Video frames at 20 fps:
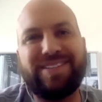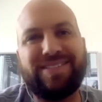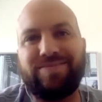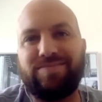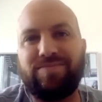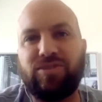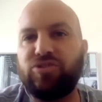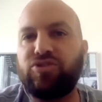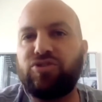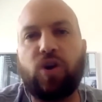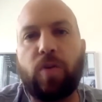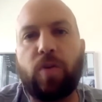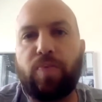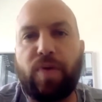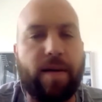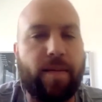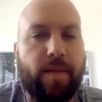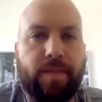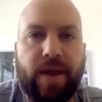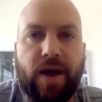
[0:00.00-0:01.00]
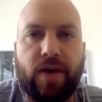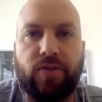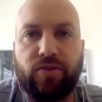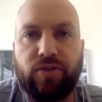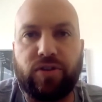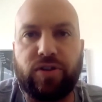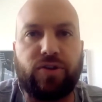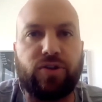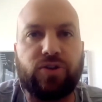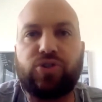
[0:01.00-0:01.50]
there's no problem now. They're
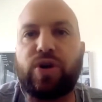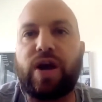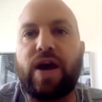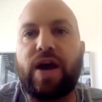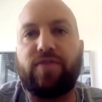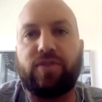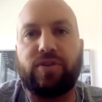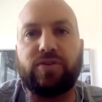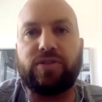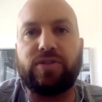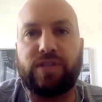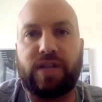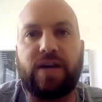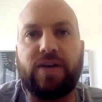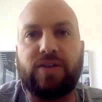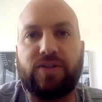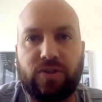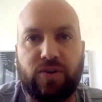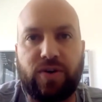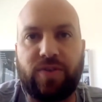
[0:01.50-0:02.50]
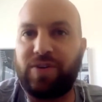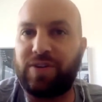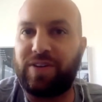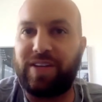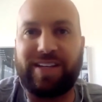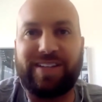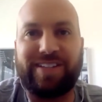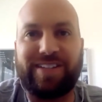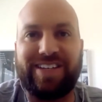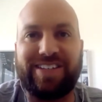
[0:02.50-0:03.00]
little travelers now, so
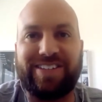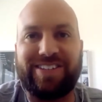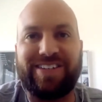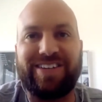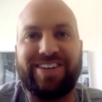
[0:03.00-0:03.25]
everything's easier.